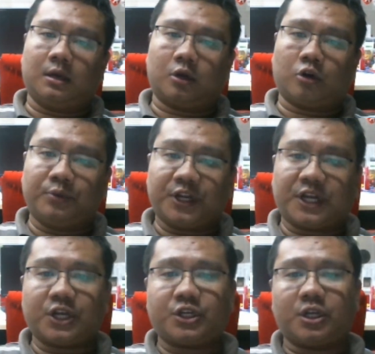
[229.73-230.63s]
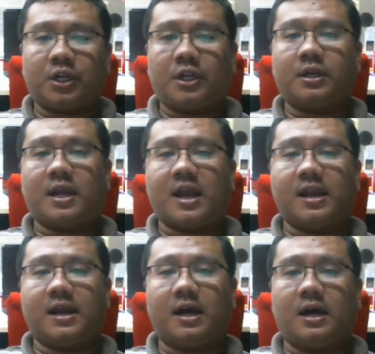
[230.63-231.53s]
communication,
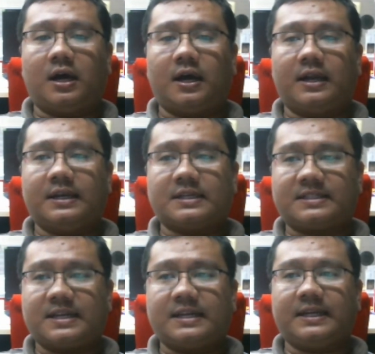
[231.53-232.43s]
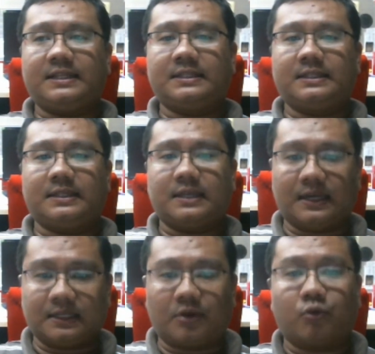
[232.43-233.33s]
and understanding
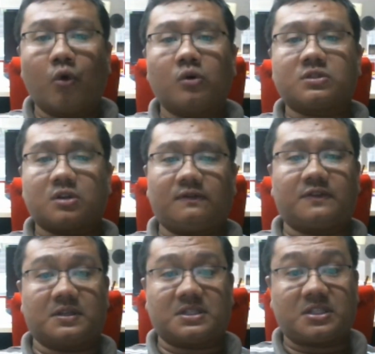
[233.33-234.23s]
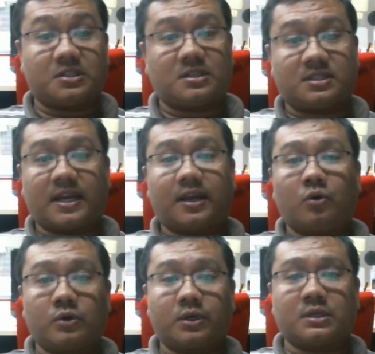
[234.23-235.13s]
the rules of
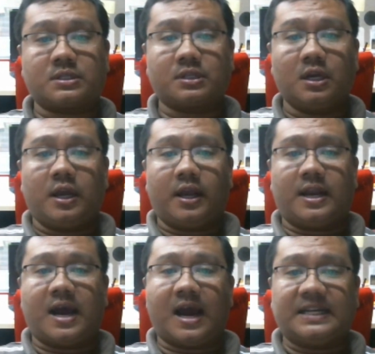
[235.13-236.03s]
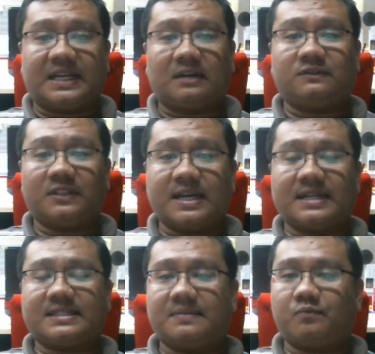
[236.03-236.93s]
stakeholders in ID
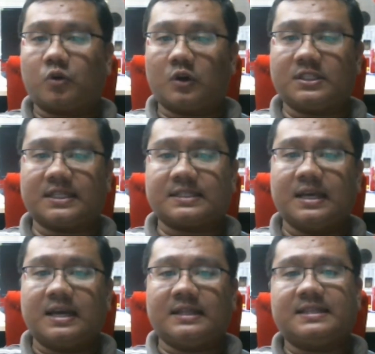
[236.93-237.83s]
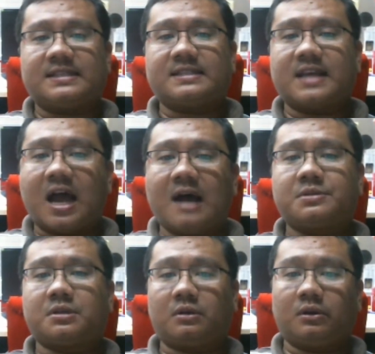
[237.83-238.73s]
governance and projects. This is
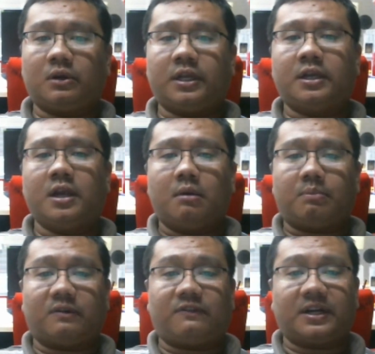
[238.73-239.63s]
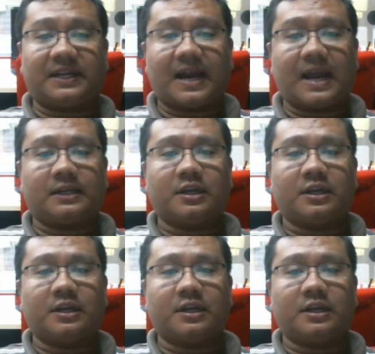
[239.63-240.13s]
absolutely perfect guide